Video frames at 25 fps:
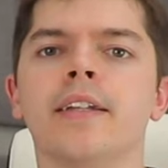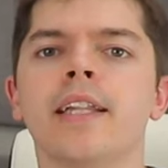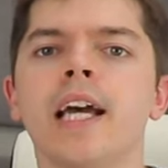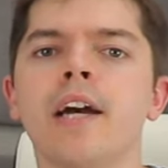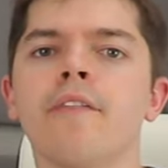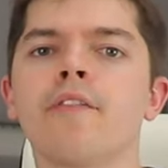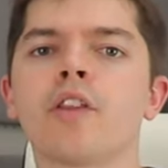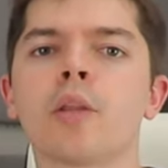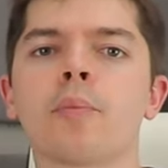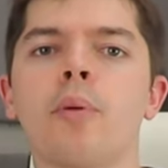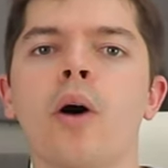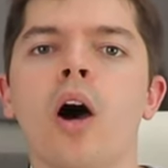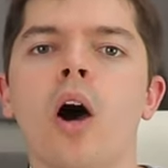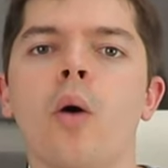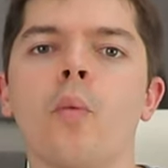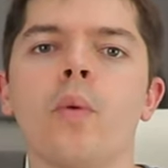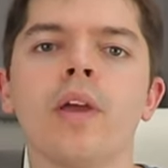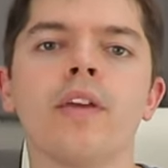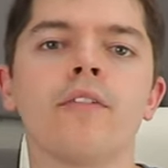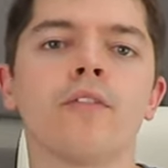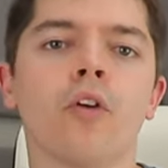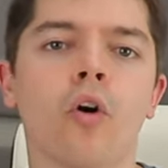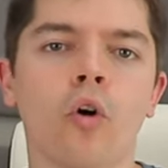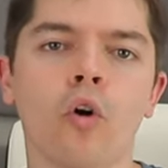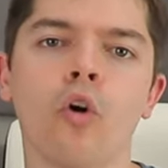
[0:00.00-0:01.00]
Now for the part
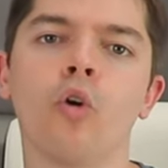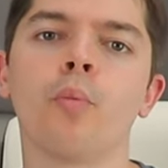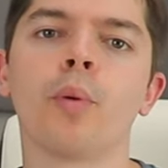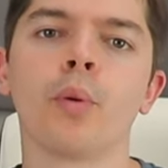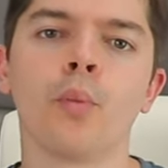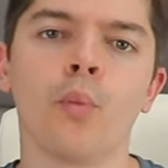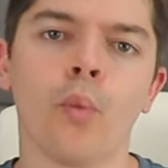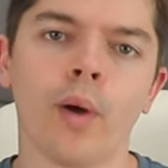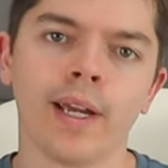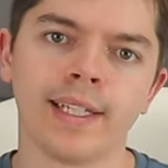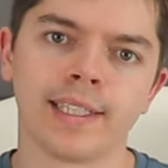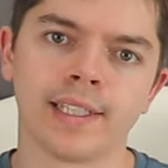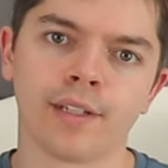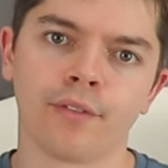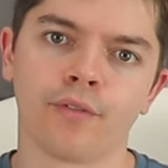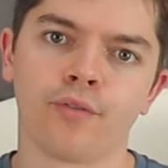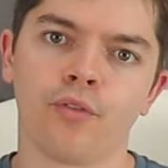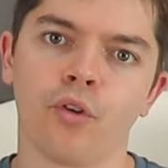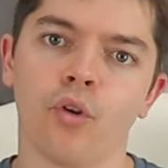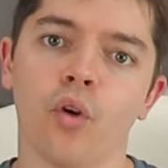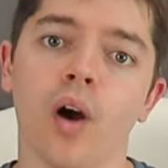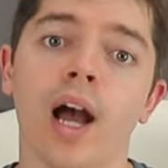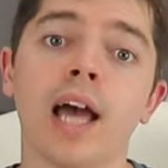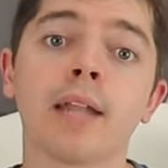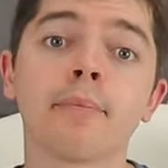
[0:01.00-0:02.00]
we've all been waiting
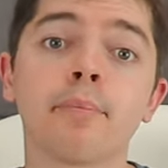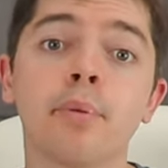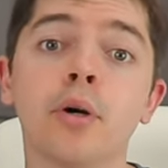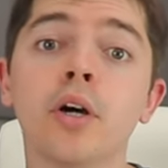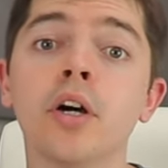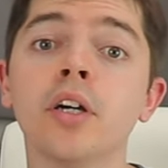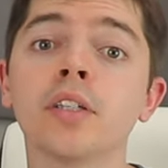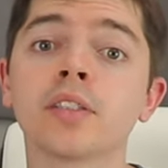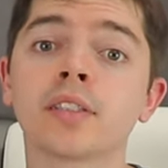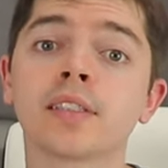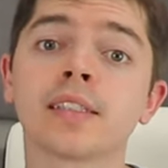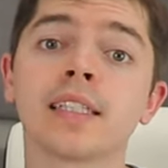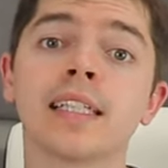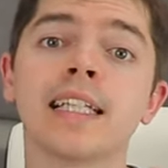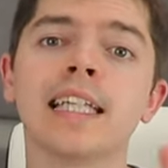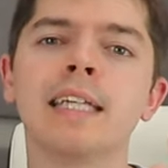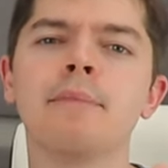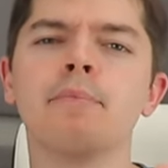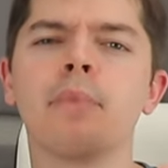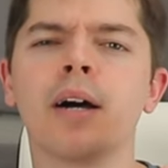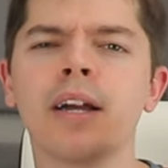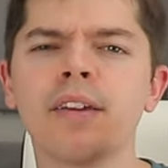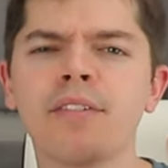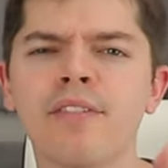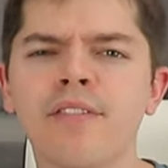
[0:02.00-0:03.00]
for, and personally
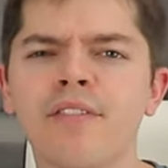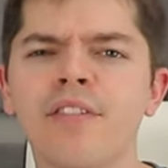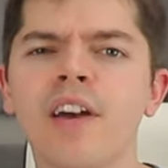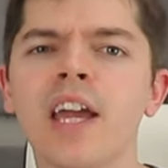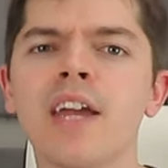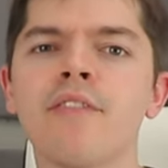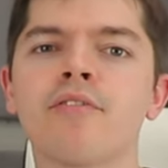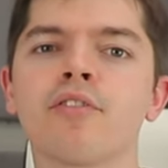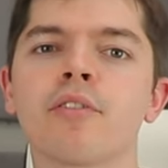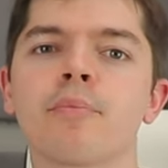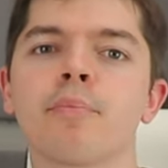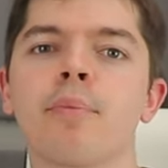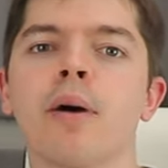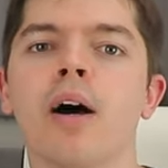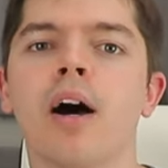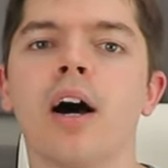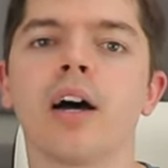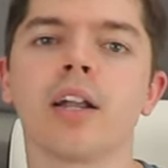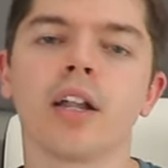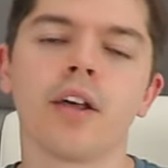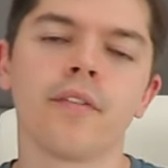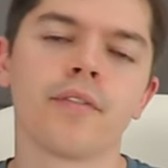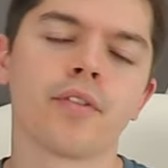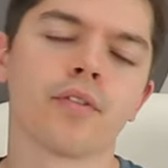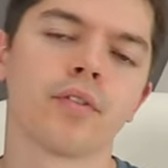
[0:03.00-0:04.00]
my favourite
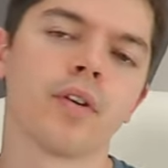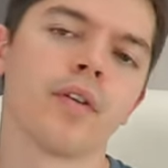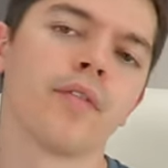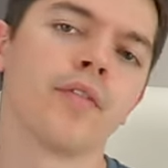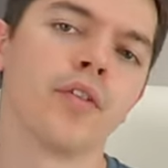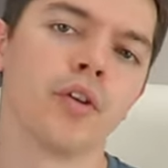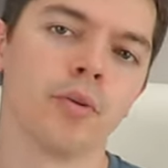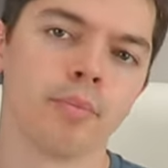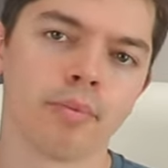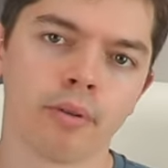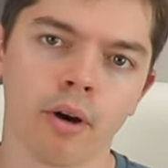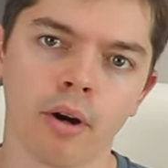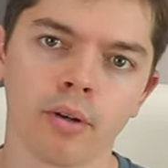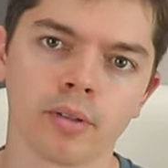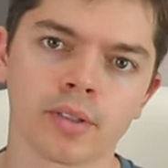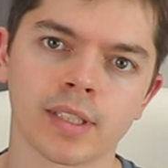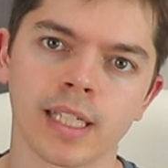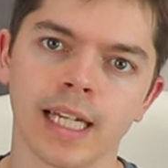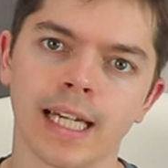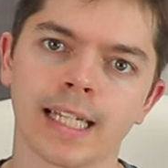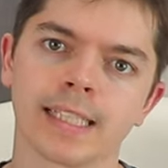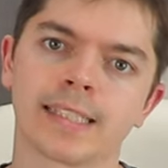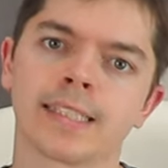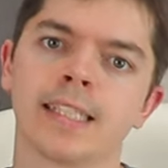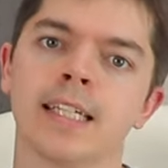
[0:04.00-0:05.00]
part of the review
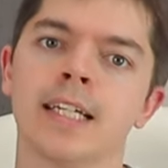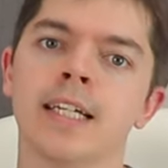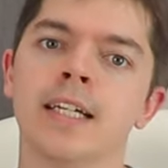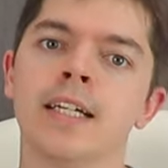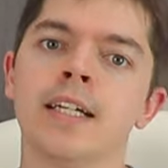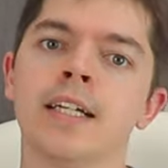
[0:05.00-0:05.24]
process.